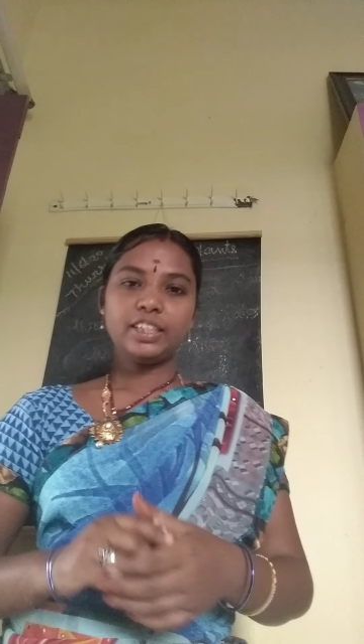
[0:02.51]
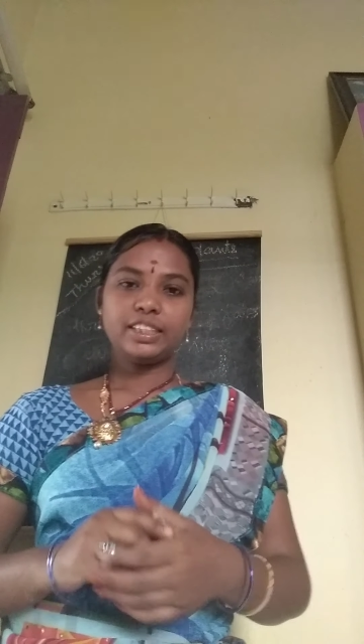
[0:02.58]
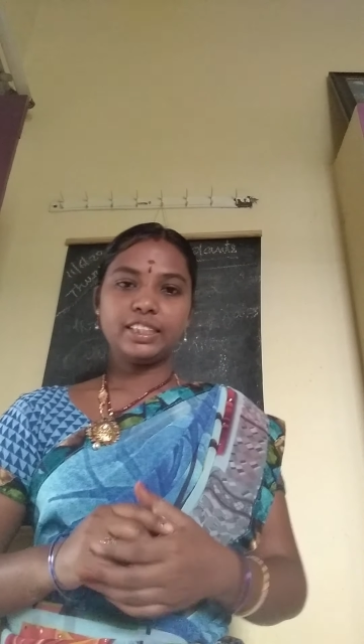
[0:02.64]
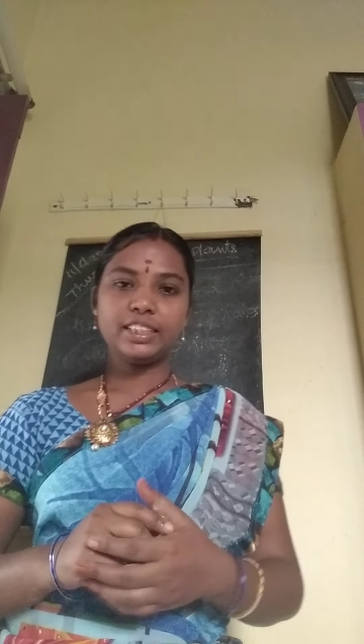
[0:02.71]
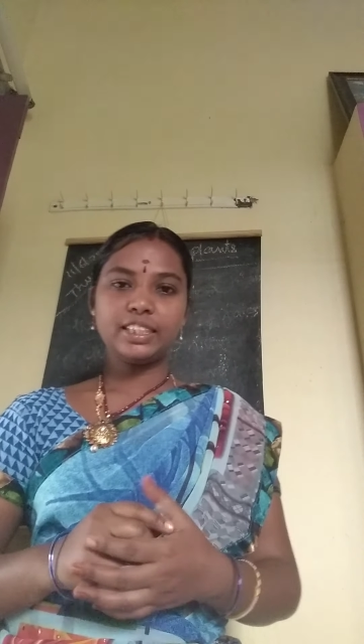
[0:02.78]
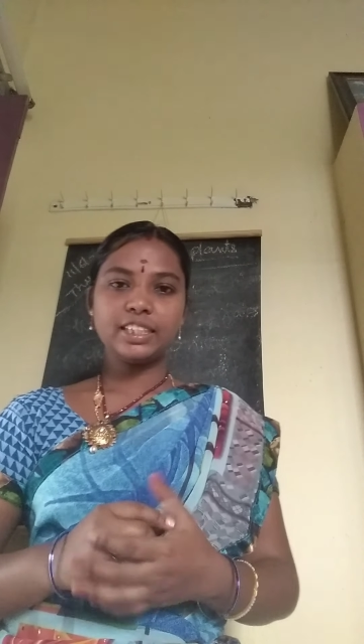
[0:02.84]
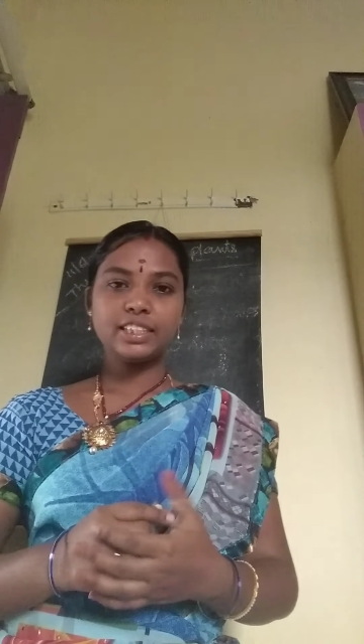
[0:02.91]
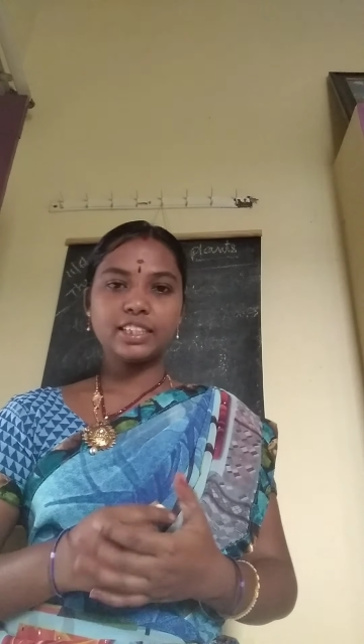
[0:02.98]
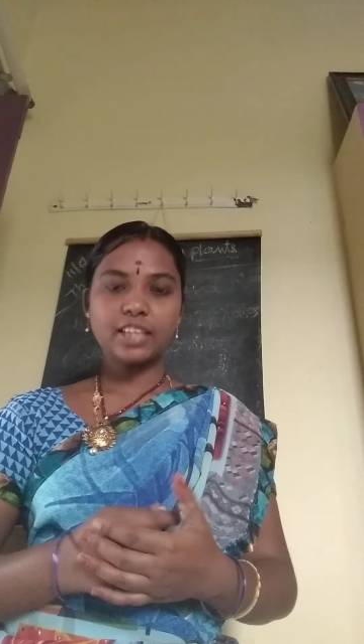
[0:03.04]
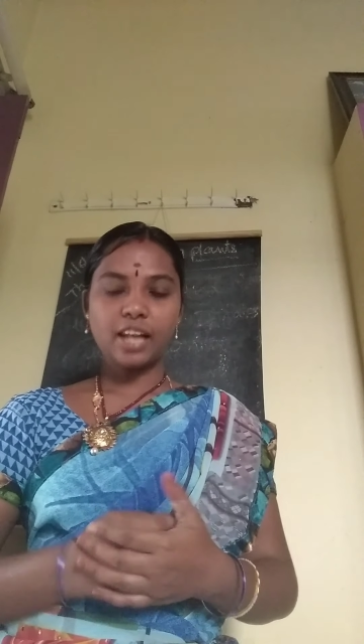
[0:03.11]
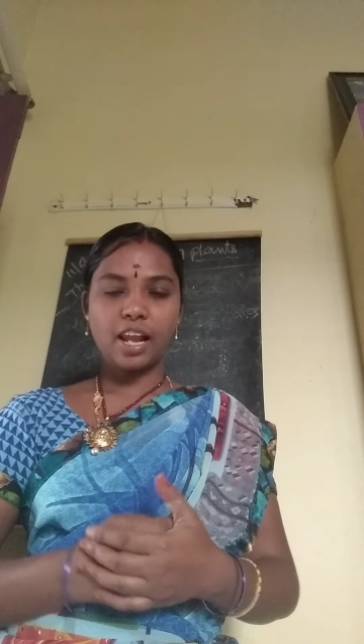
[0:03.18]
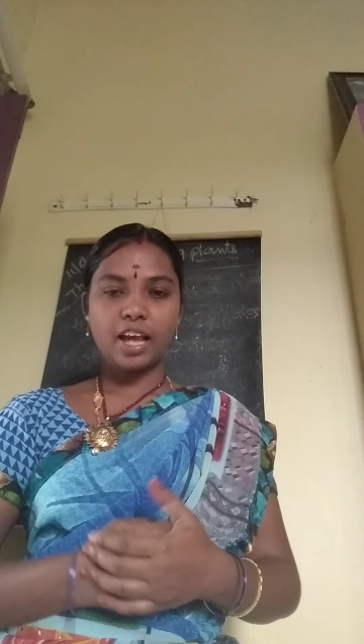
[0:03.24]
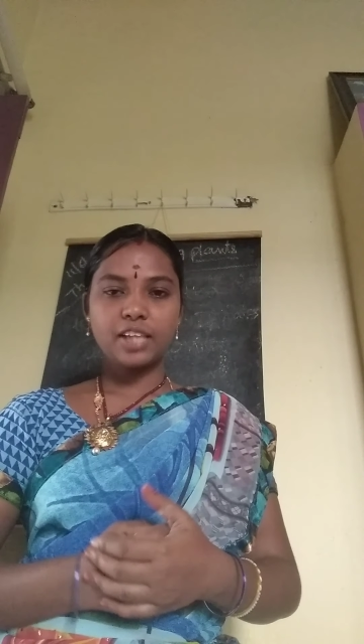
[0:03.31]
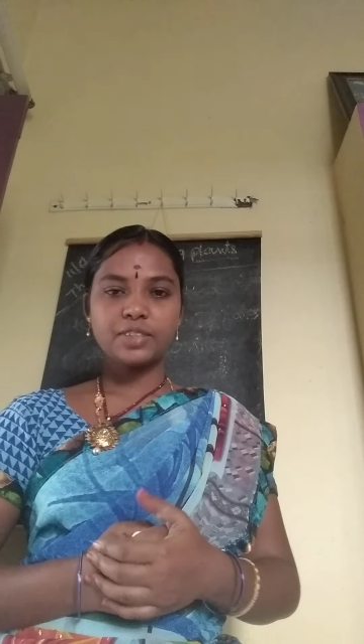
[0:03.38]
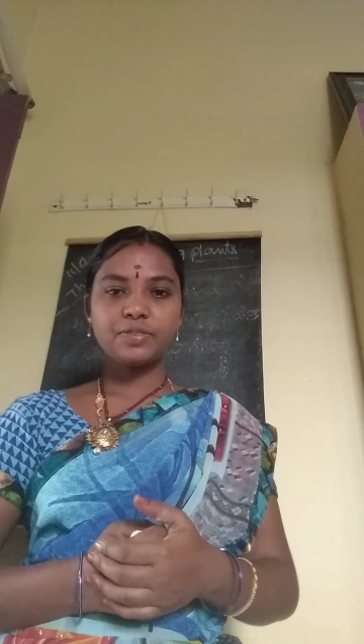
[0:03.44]
This is
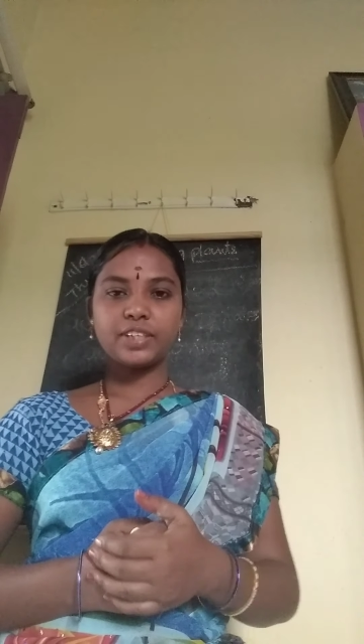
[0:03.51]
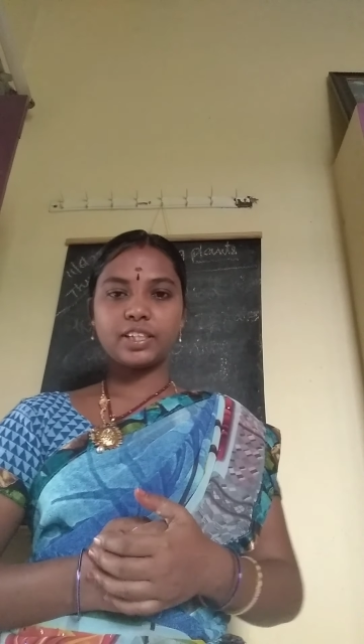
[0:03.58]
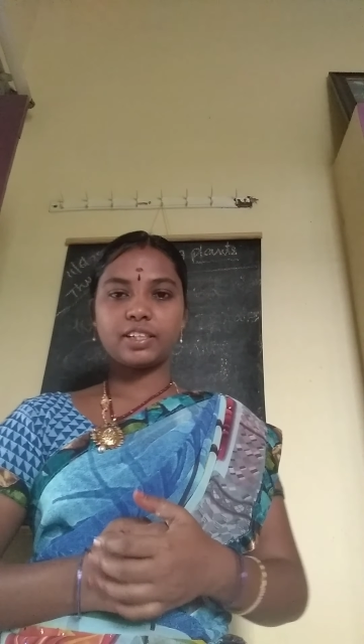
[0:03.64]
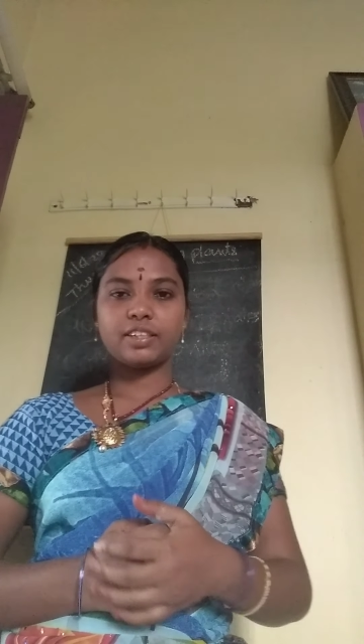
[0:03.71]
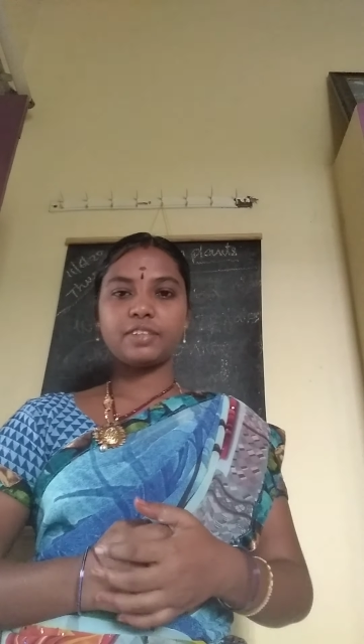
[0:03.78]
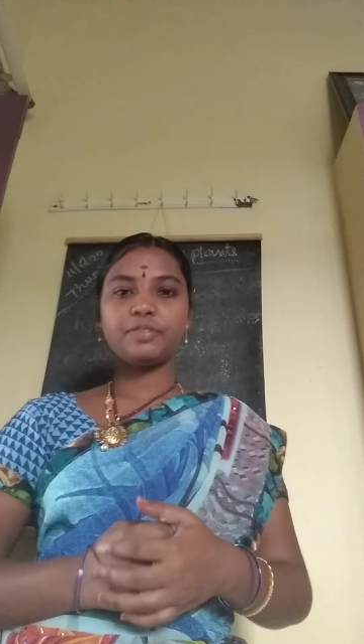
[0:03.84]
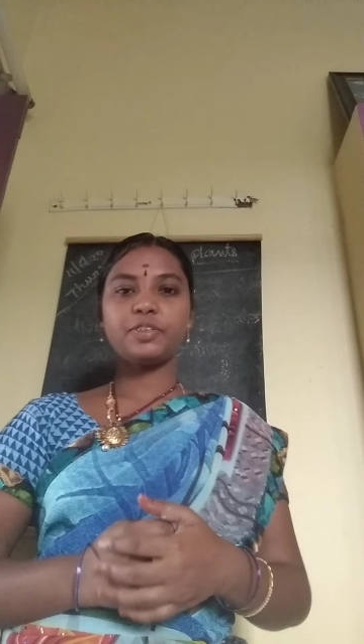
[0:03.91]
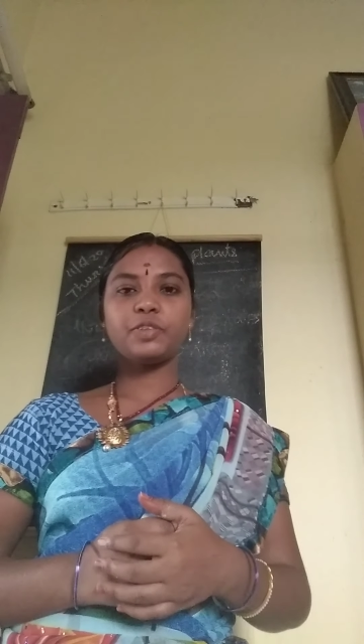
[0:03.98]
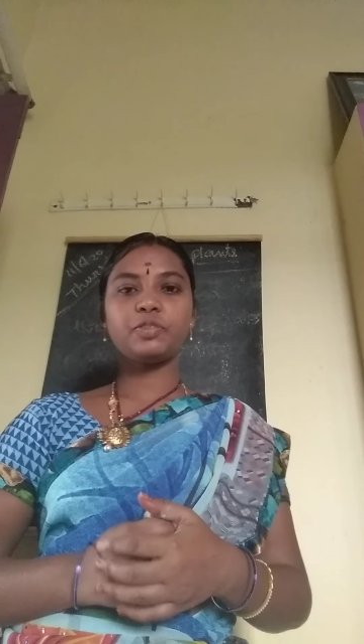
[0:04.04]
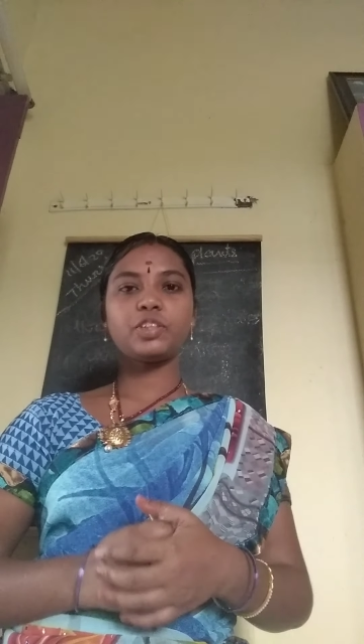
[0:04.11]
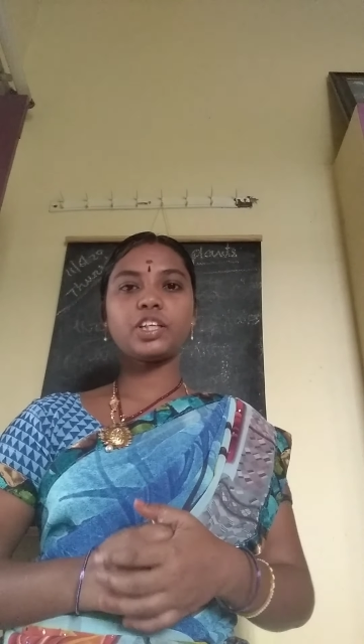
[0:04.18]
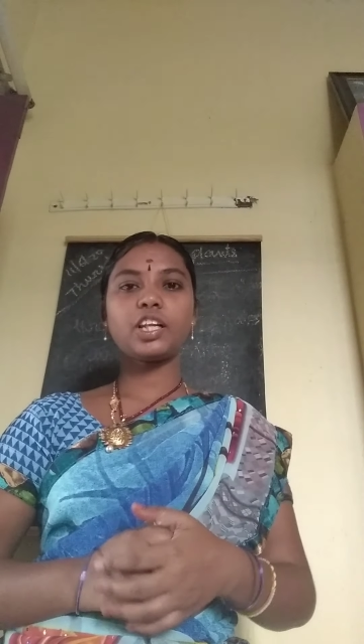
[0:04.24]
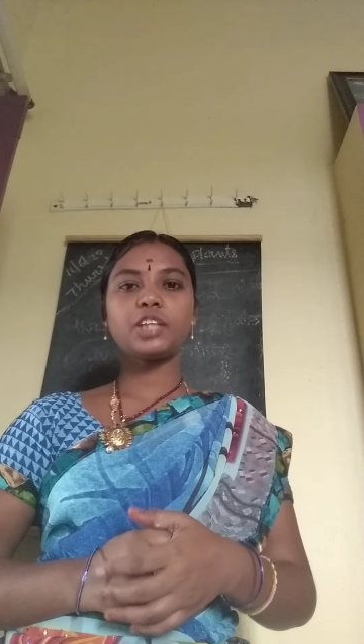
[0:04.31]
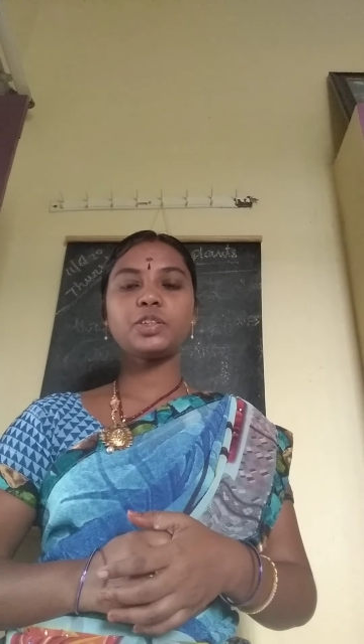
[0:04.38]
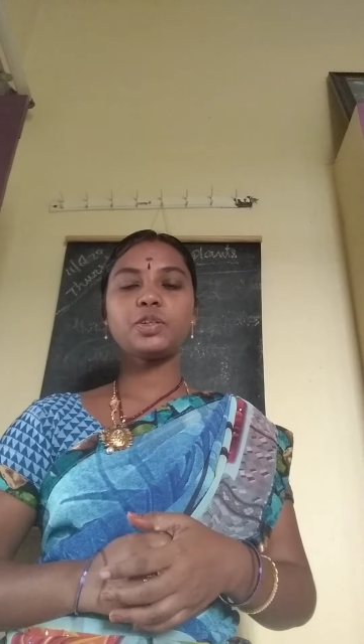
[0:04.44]
class for 5th
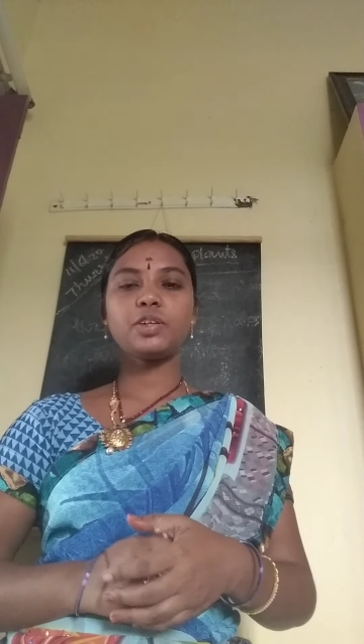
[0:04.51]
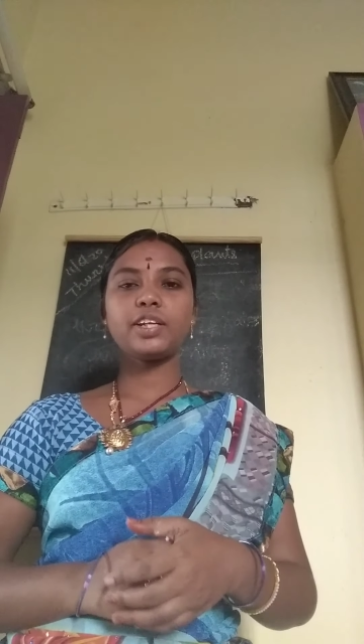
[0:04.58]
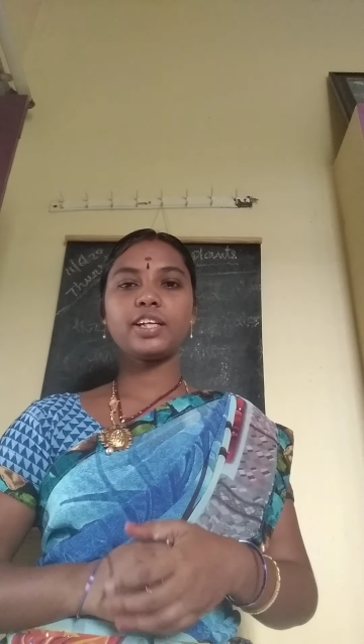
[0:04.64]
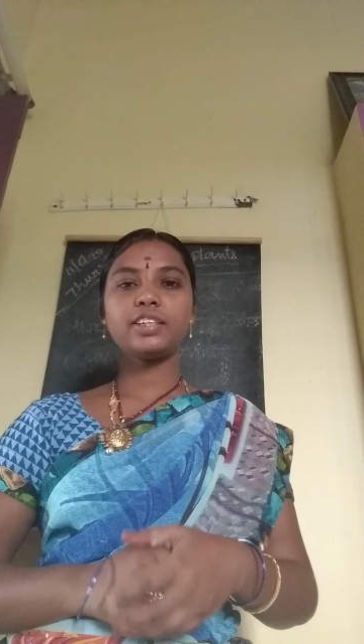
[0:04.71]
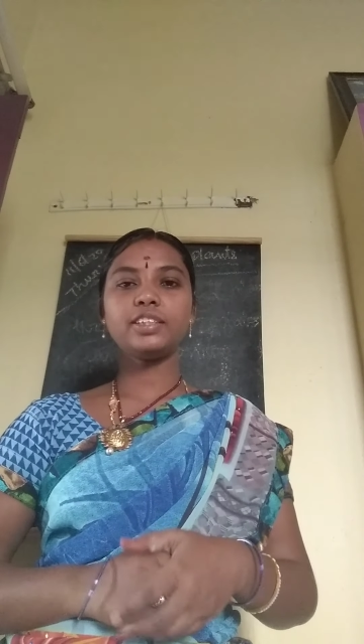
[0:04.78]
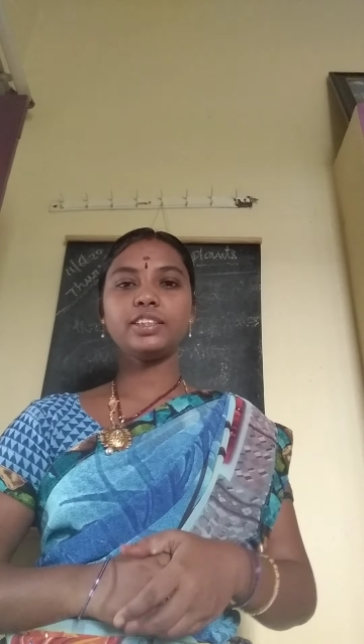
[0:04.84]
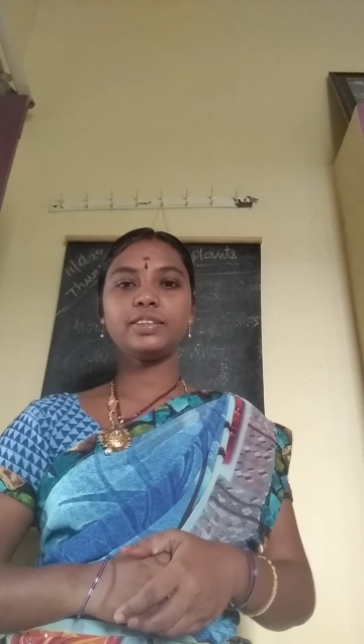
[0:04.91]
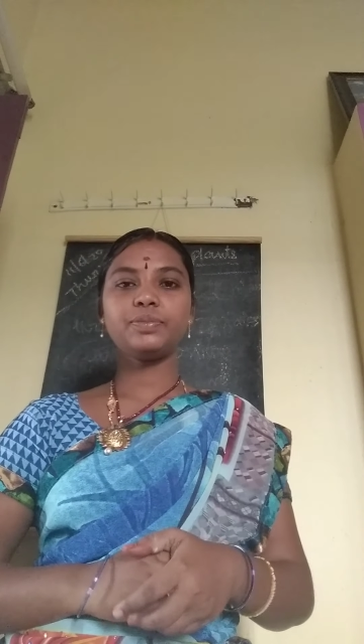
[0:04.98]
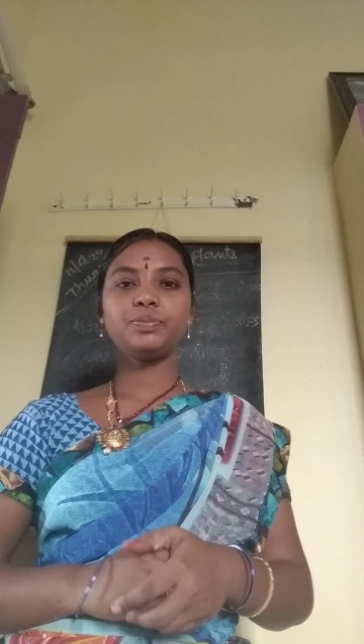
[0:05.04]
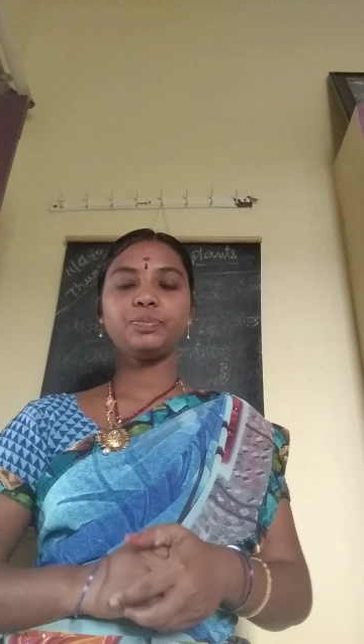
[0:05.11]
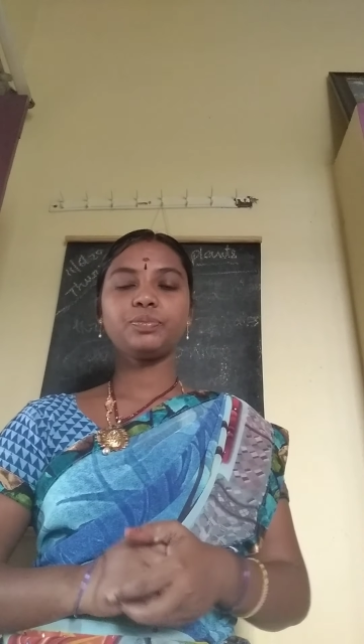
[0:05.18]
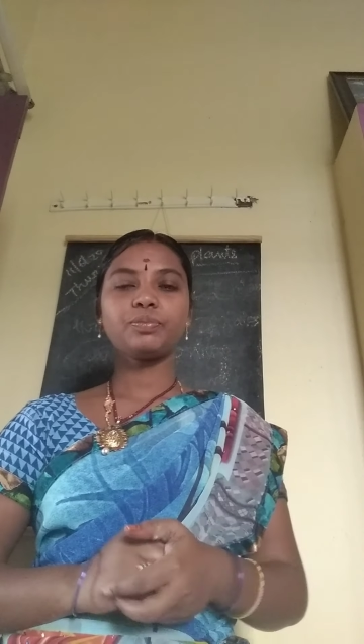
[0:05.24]
class students.